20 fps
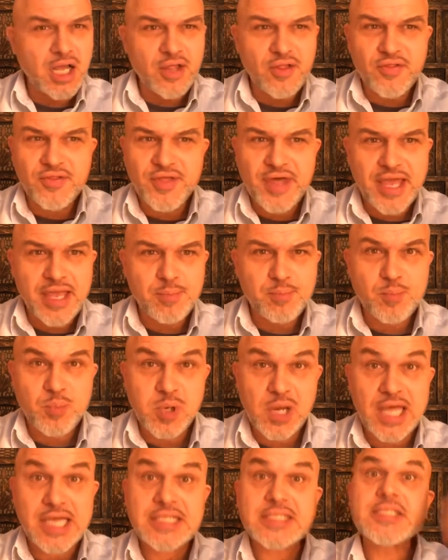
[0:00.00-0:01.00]
They
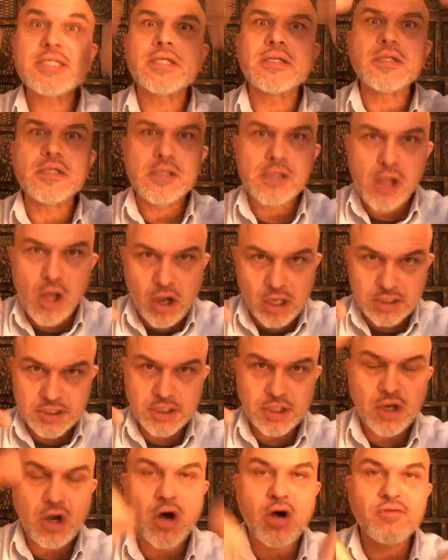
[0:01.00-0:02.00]
placed a lot
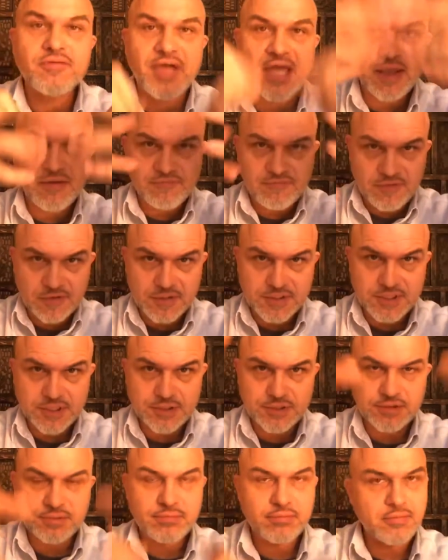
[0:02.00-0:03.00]
of
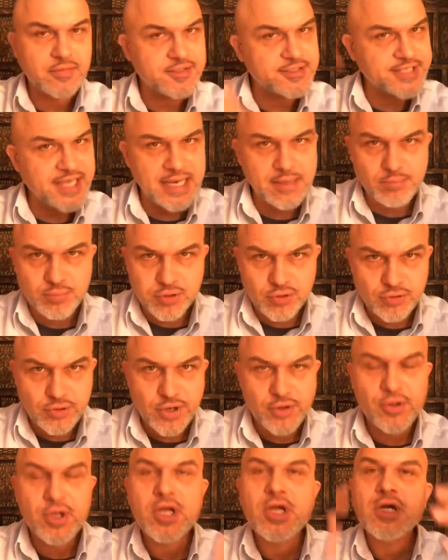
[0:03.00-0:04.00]
emphasis. Saturn,
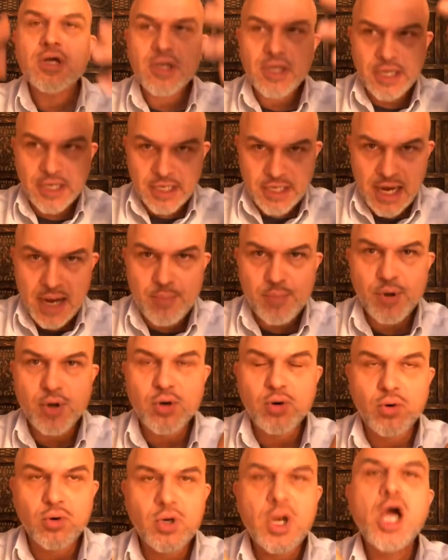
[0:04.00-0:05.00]
Pluto in
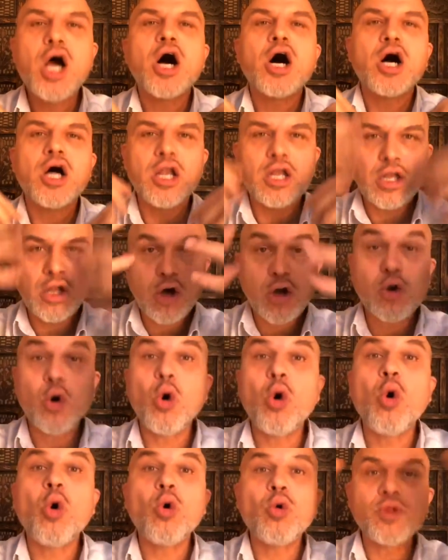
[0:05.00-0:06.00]
Capricorn,
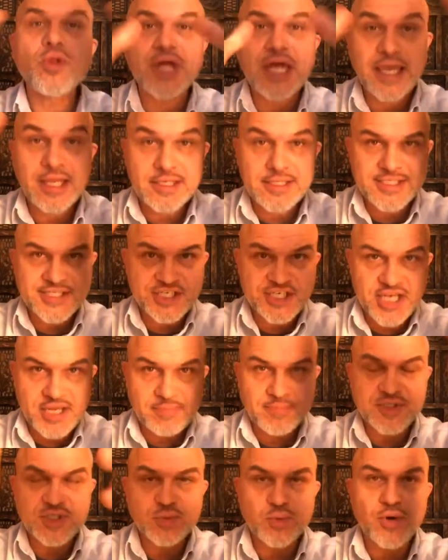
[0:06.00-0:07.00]
all their
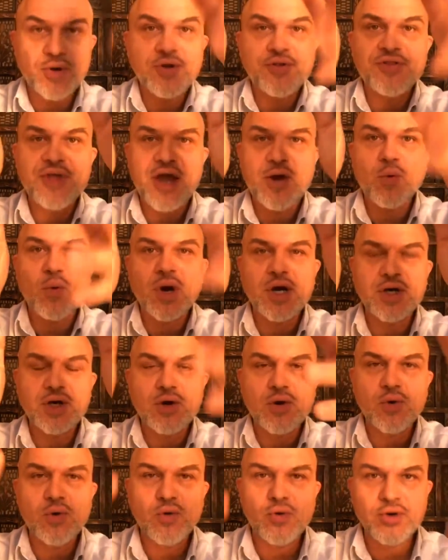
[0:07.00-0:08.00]
chips were in that one
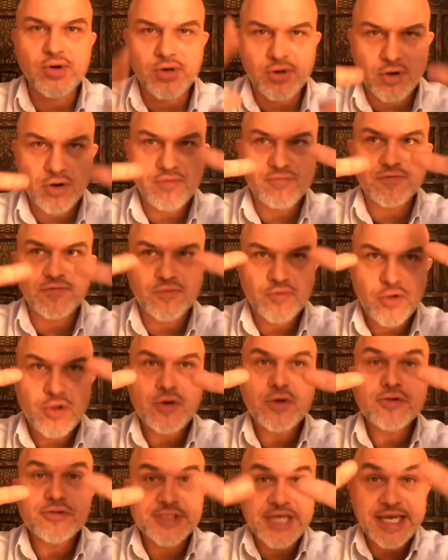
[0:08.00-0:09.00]
corner of
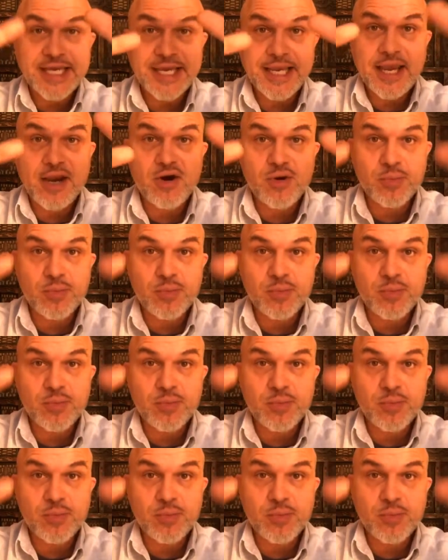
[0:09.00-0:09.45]
taking care of